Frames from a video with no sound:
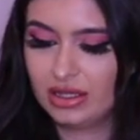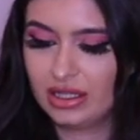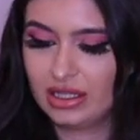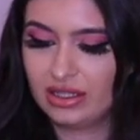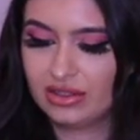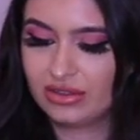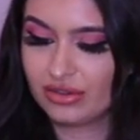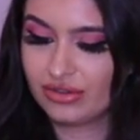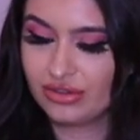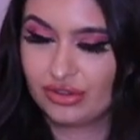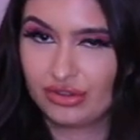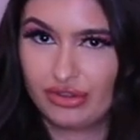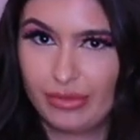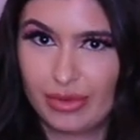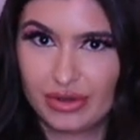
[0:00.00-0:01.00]
These are
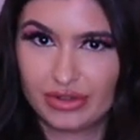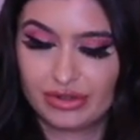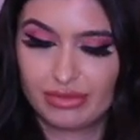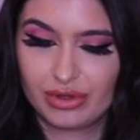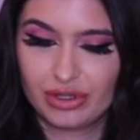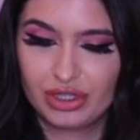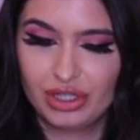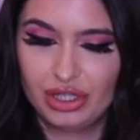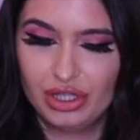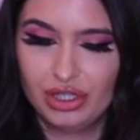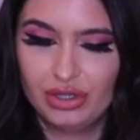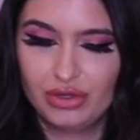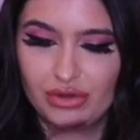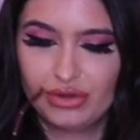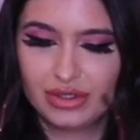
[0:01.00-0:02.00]
super, super
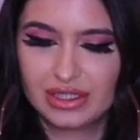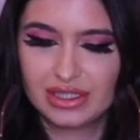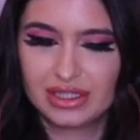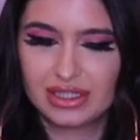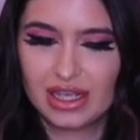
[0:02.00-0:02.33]
cute.